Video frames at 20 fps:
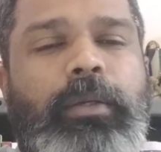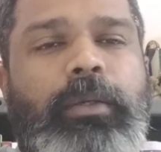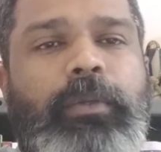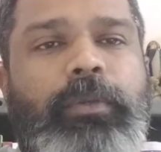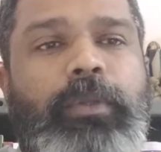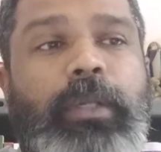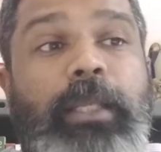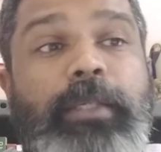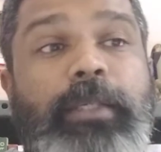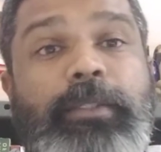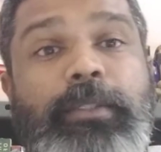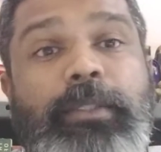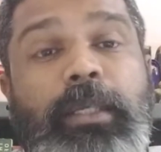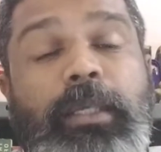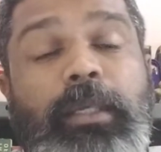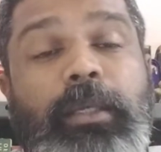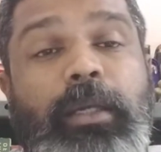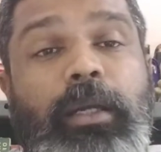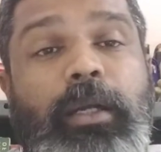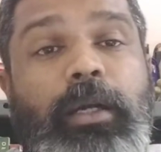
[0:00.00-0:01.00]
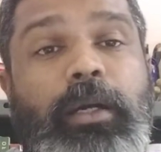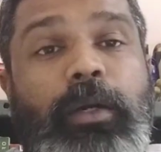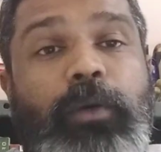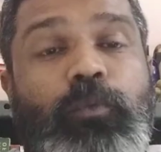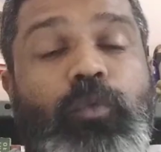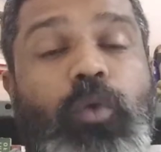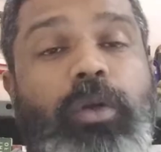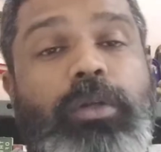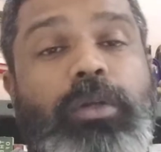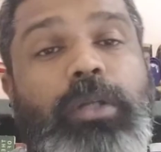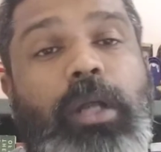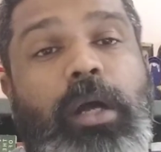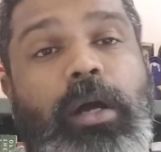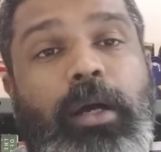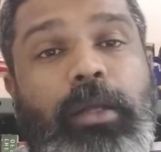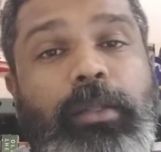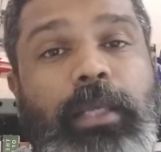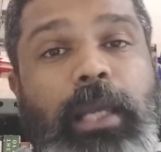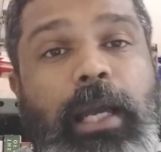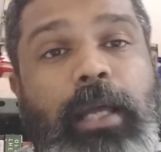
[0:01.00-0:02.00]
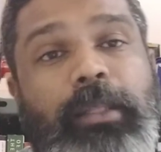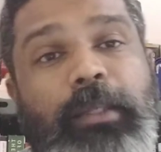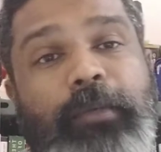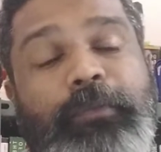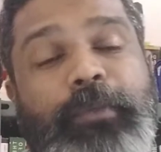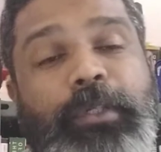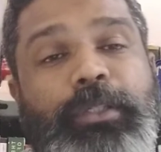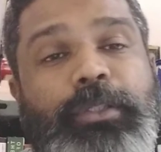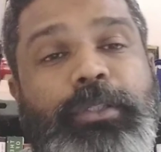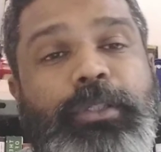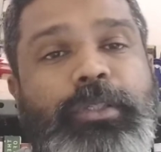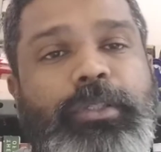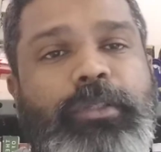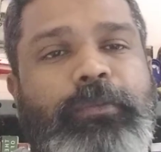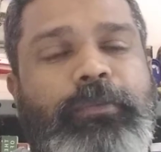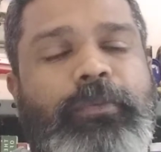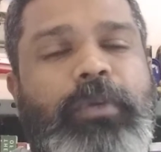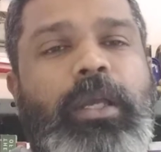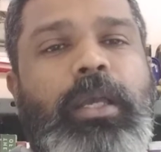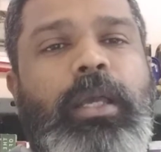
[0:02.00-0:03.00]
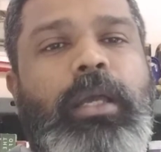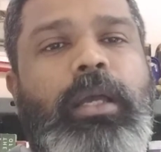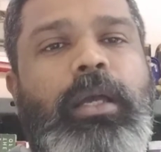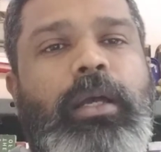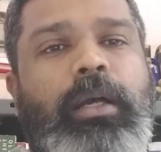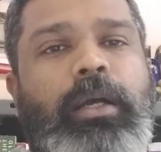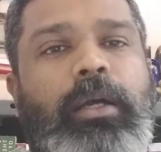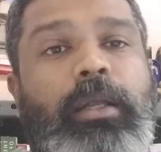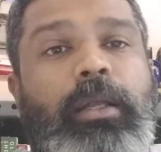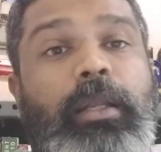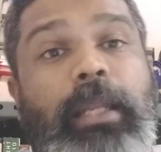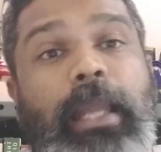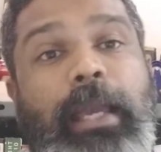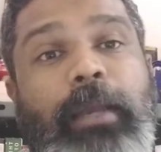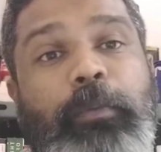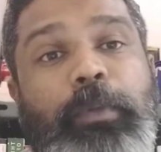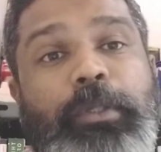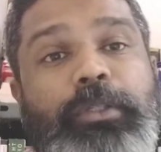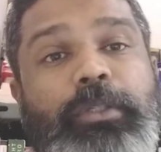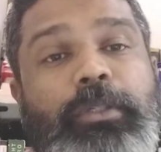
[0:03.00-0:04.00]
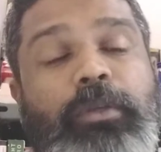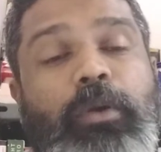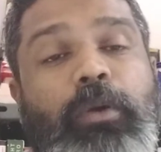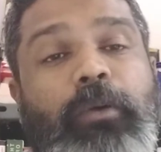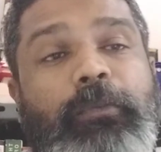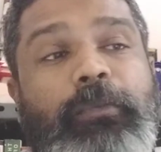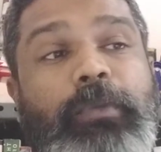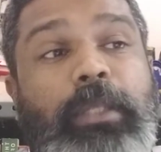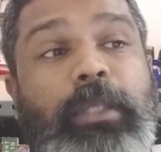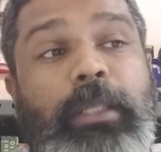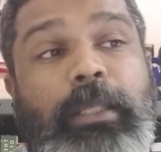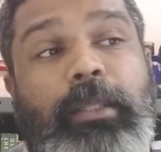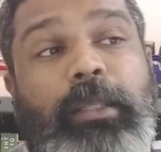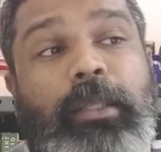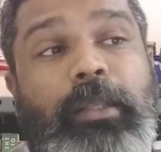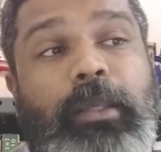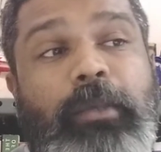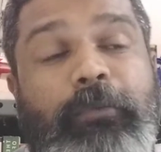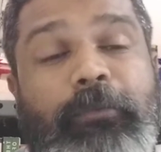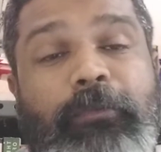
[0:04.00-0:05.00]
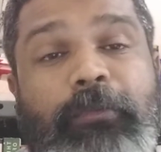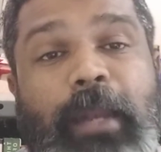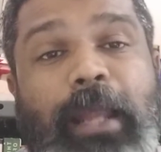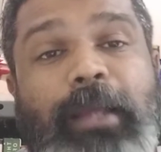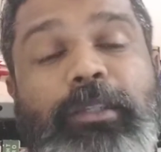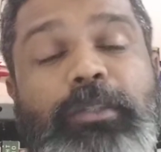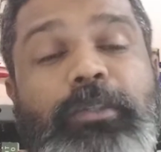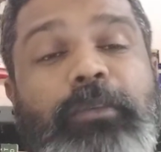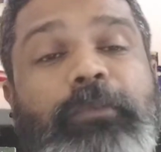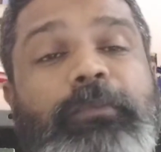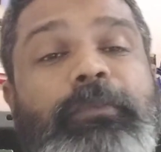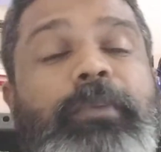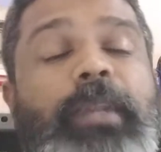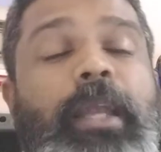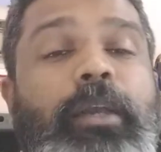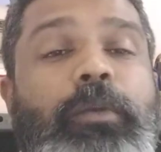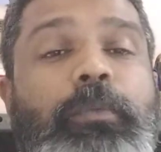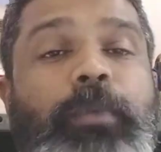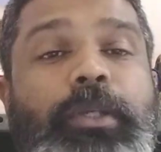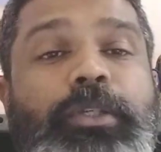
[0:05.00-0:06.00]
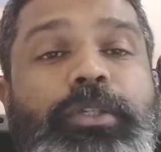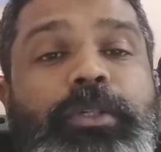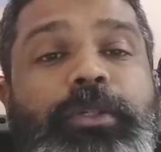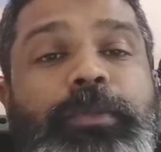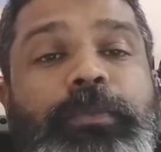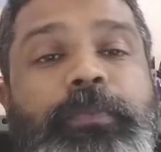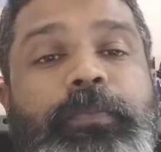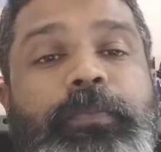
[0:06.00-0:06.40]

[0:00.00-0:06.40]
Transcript: let's see what are the other features of language, of the flux of language.